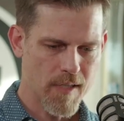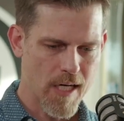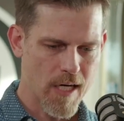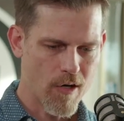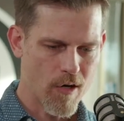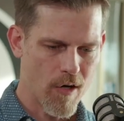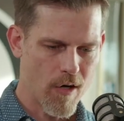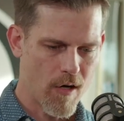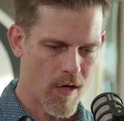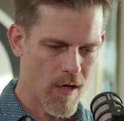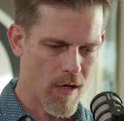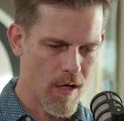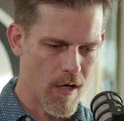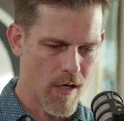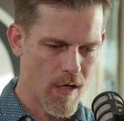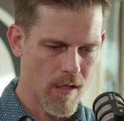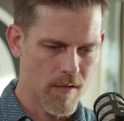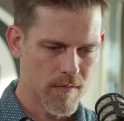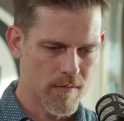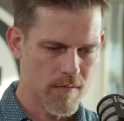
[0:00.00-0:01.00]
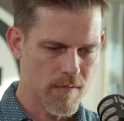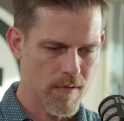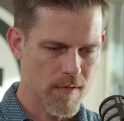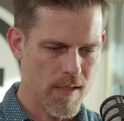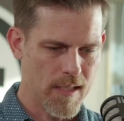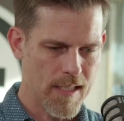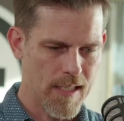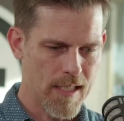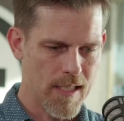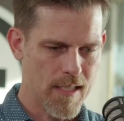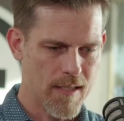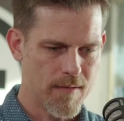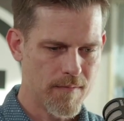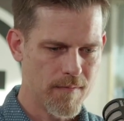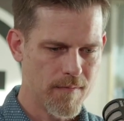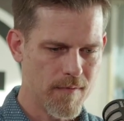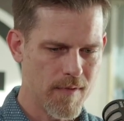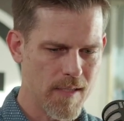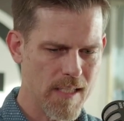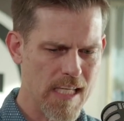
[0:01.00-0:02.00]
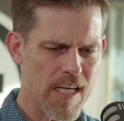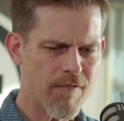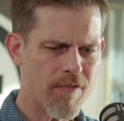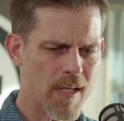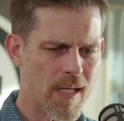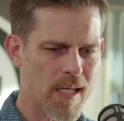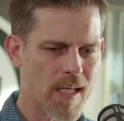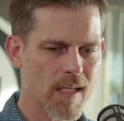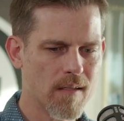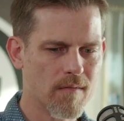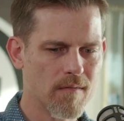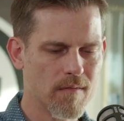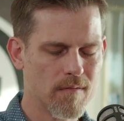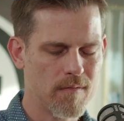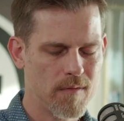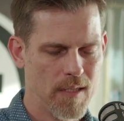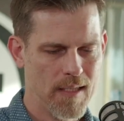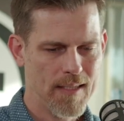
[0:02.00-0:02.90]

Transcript: There are even in